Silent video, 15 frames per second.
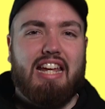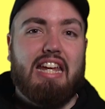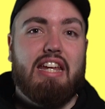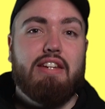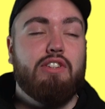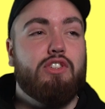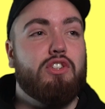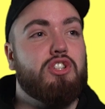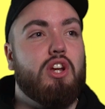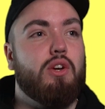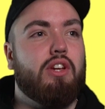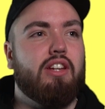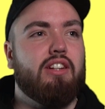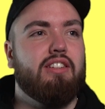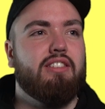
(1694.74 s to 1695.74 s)
like, even if you're
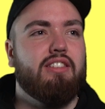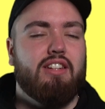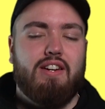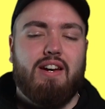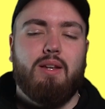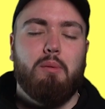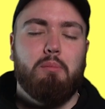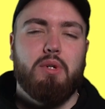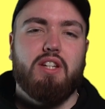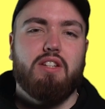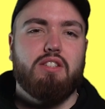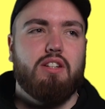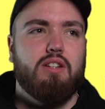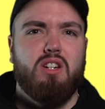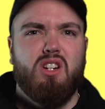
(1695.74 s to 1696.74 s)
joking, all ah, right, little
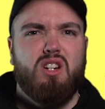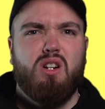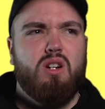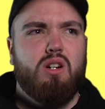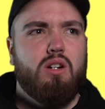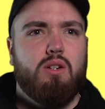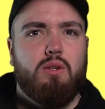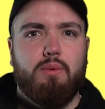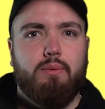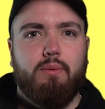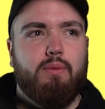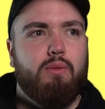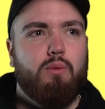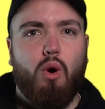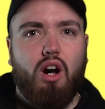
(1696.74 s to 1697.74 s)
bitch.
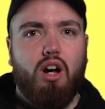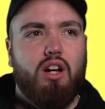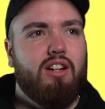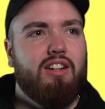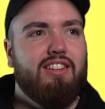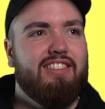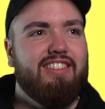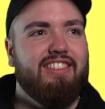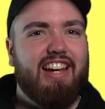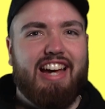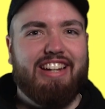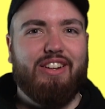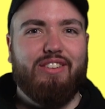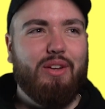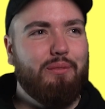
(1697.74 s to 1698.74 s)
What? I
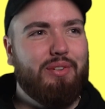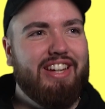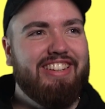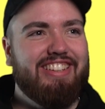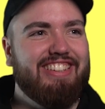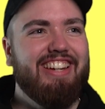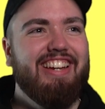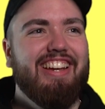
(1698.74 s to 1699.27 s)
ain't a little bitch.